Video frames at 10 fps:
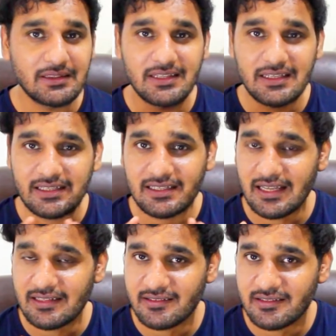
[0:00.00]
They
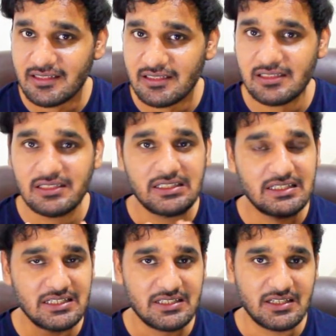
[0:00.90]
cancel
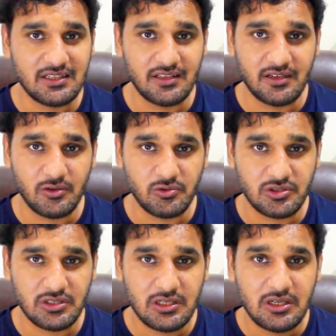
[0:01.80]
each other
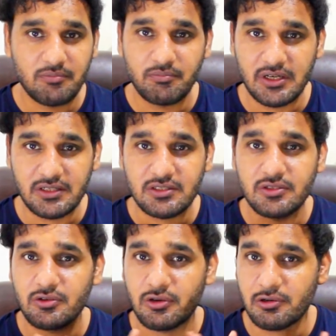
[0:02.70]
out, but
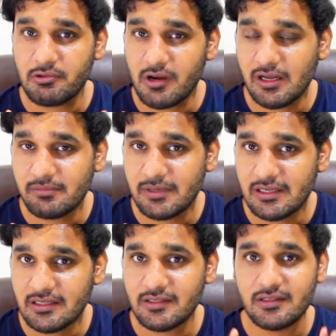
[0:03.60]
your trial
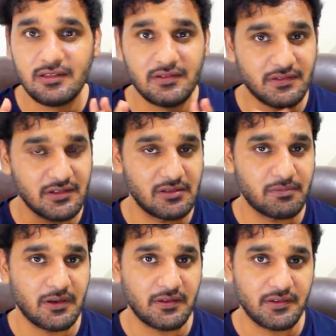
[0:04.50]
balance still
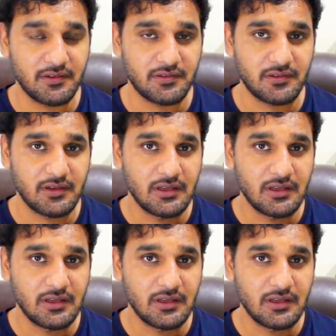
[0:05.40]
passes,